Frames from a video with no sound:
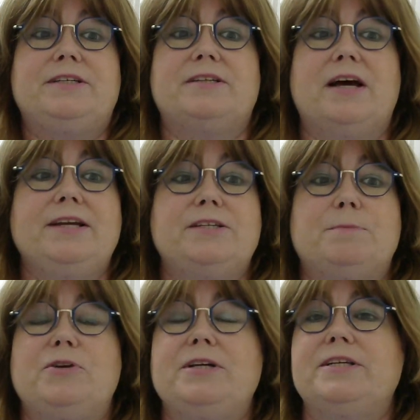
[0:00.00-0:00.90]
designed
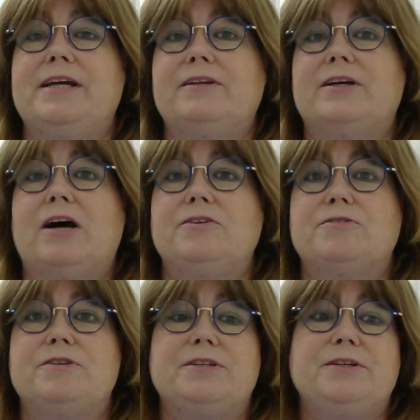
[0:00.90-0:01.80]
to bring together
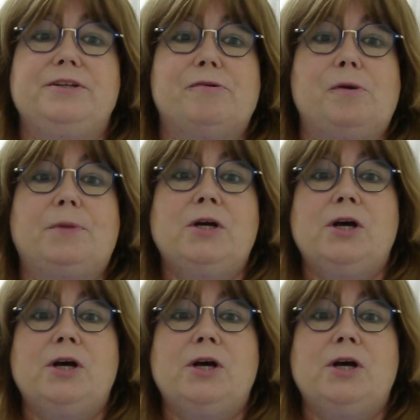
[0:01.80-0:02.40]
countries in Europe